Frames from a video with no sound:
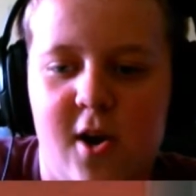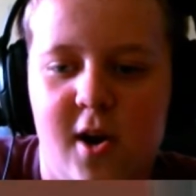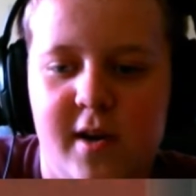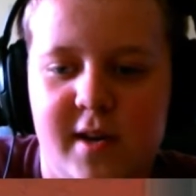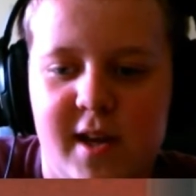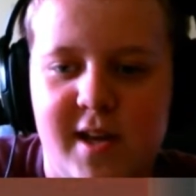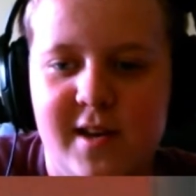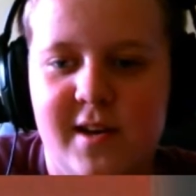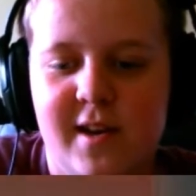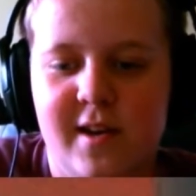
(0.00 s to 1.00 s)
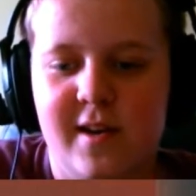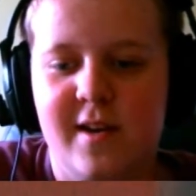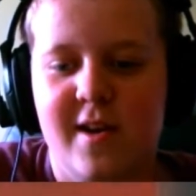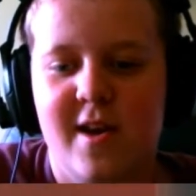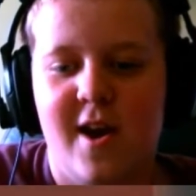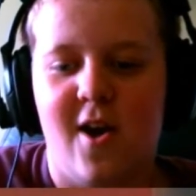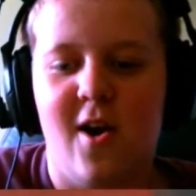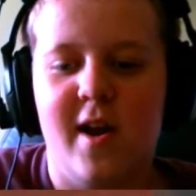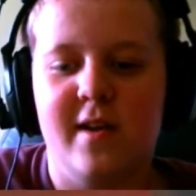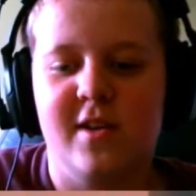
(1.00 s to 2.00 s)
error. Dang it. All
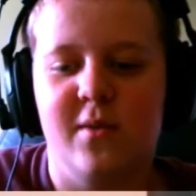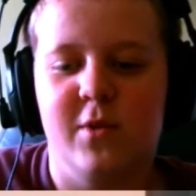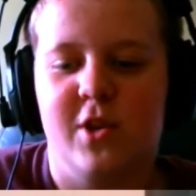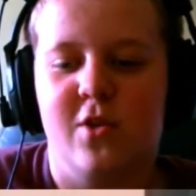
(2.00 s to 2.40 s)
right, done with